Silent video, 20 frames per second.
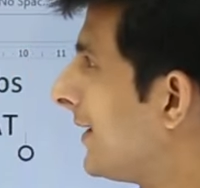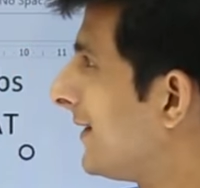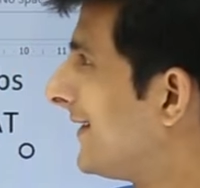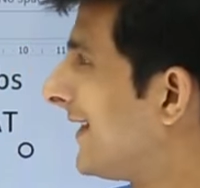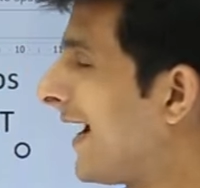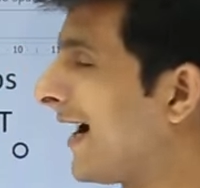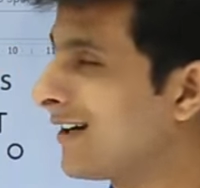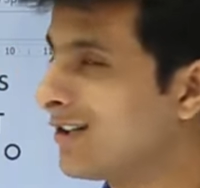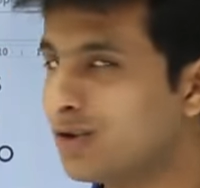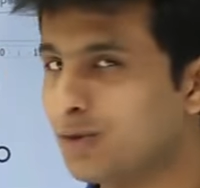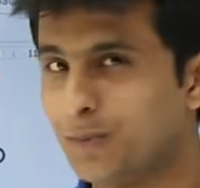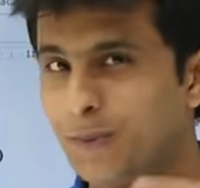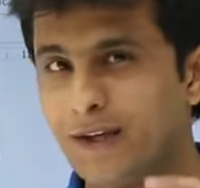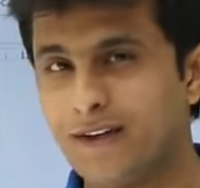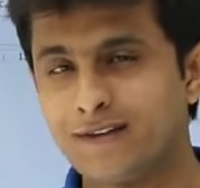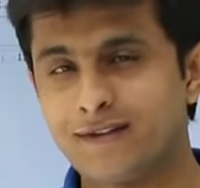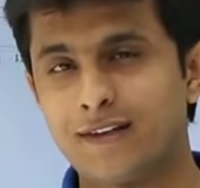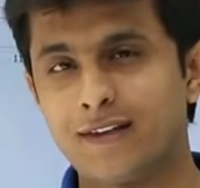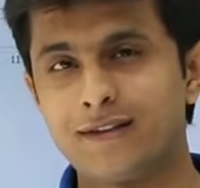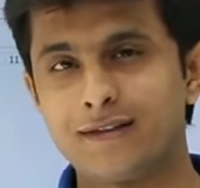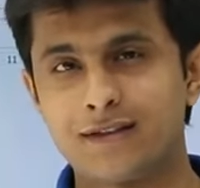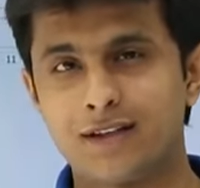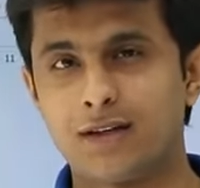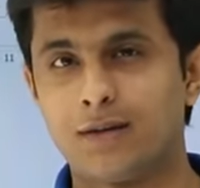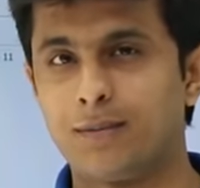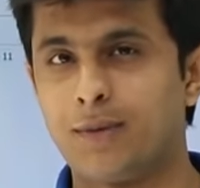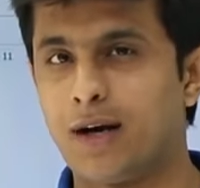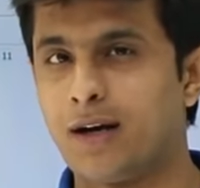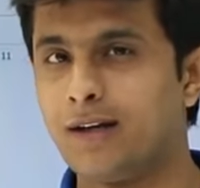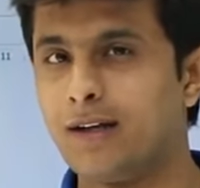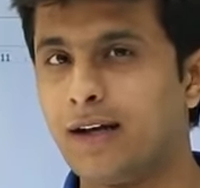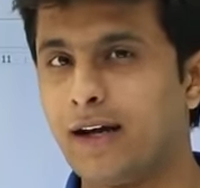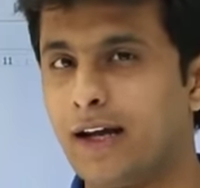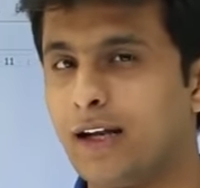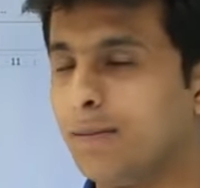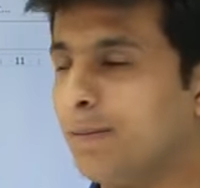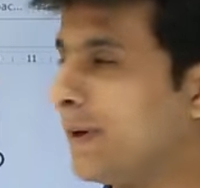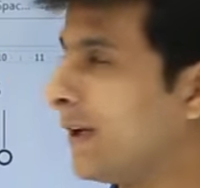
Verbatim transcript: That speak cells command I'll